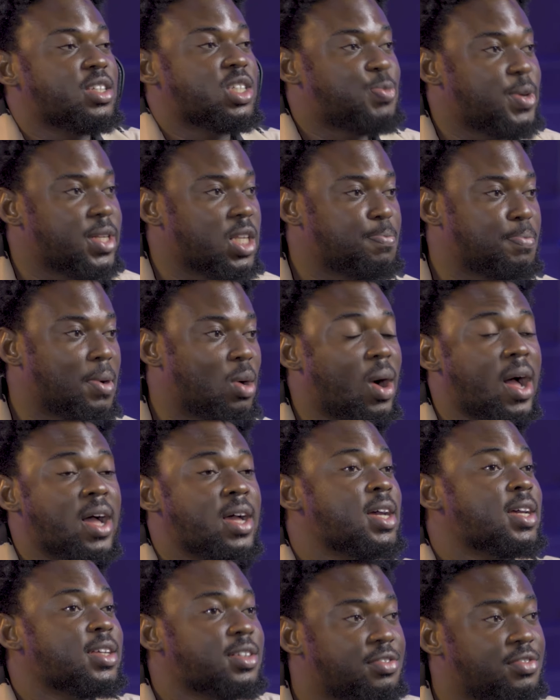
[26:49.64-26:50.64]
spending power,
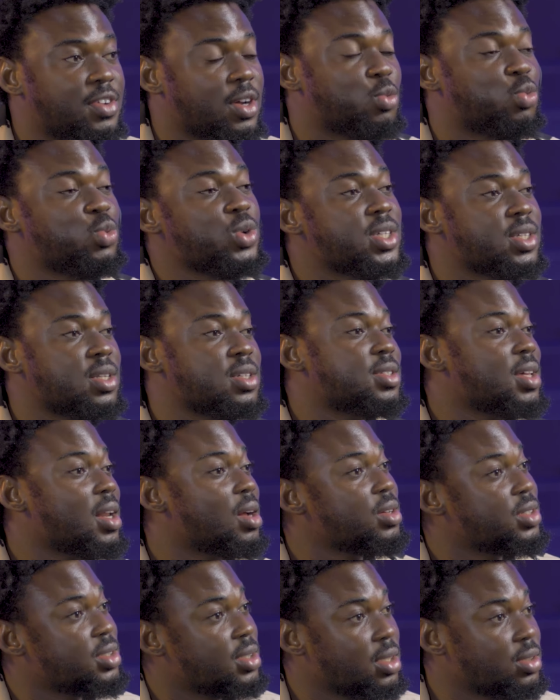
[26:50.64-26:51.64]
Drake would easily sell out the
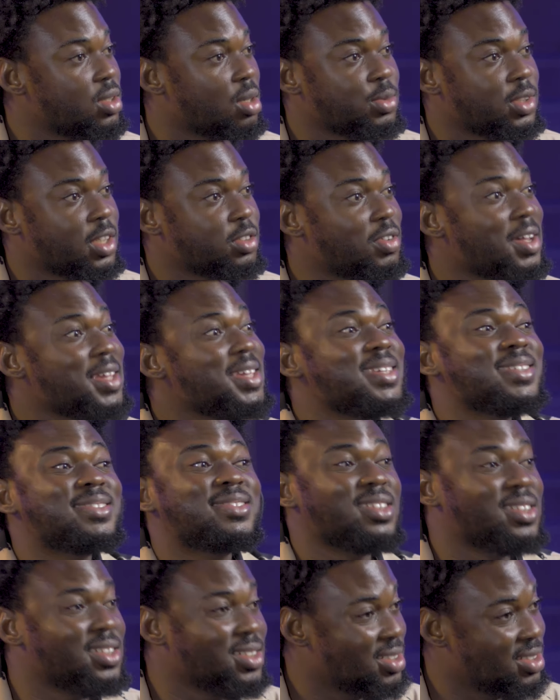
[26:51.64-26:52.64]
stadium in Nigeria
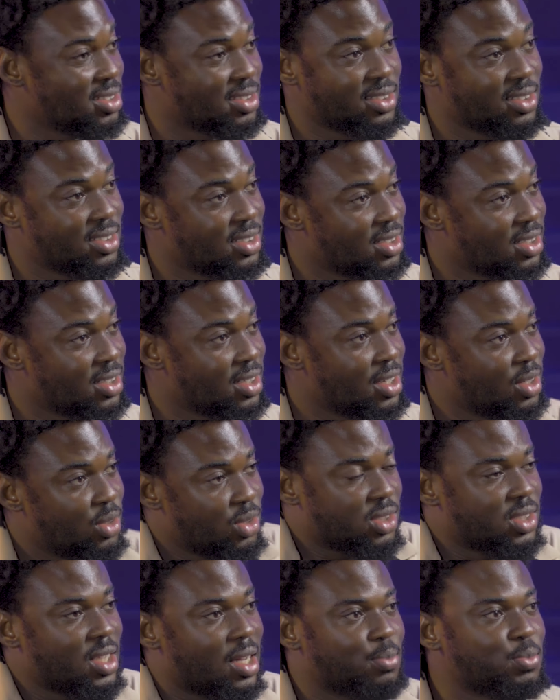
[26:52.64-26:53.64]
easily. You
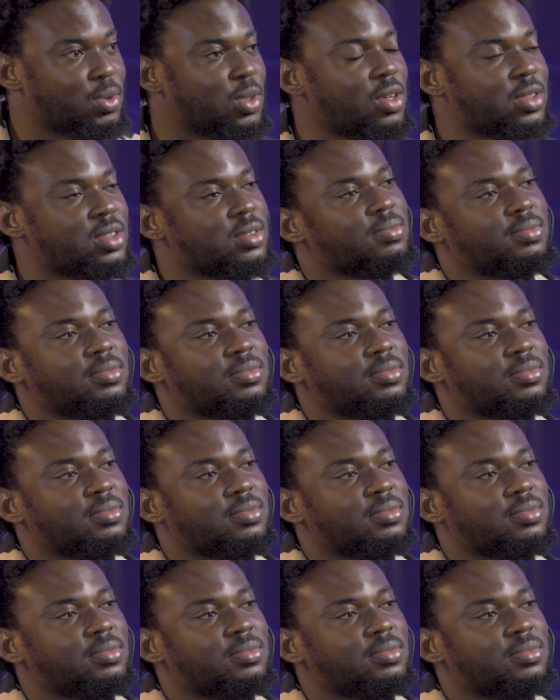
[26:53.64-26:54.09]
understand? Because